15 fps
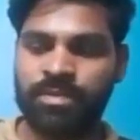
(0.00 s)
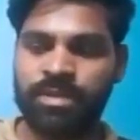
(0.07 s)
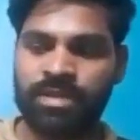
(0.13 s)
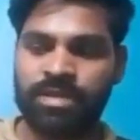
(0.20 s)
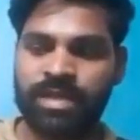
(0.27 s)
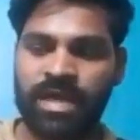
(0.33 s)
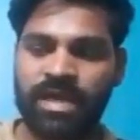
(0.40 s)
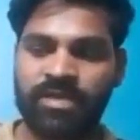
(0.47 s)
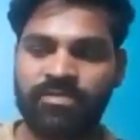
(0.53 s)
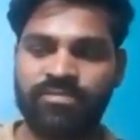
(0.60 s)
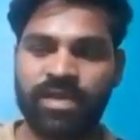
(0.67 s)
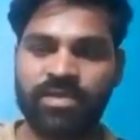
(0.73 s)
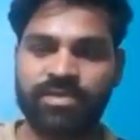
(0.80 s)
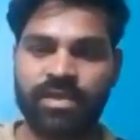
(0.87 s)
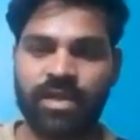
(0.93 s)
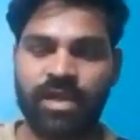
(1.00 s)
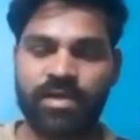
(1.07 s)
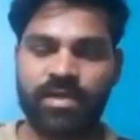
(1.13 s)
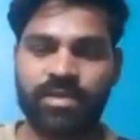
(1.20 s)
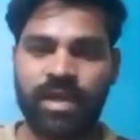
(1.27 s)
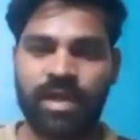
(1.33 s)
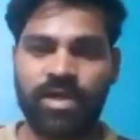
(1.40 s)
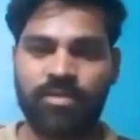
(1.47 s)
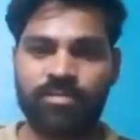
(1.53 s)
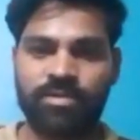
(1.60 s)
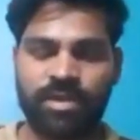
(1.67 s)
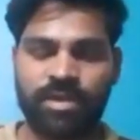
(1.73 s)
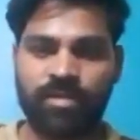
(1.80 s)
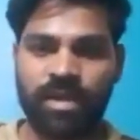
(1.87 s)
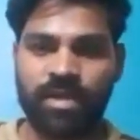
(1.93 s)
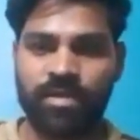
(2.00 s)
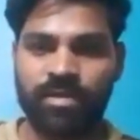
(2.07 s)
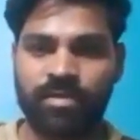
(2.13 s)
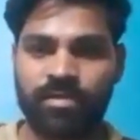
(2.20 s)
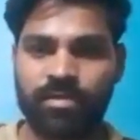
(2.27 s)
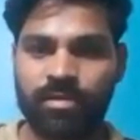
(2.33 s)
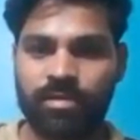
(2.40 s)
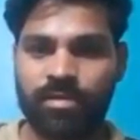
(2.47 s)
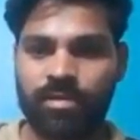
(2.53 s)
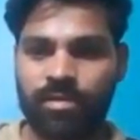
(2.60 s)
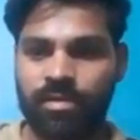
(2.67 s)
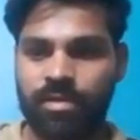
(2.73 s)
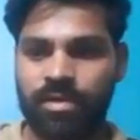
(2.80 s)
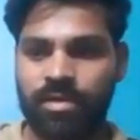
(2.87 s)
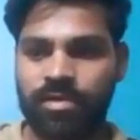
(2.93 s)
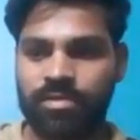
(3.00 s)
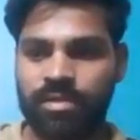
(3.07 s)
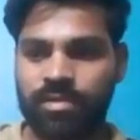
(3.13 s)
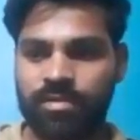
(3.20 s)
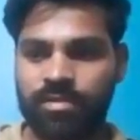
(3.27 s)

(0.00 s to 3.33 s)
the dryness fraction at the end of the turbine is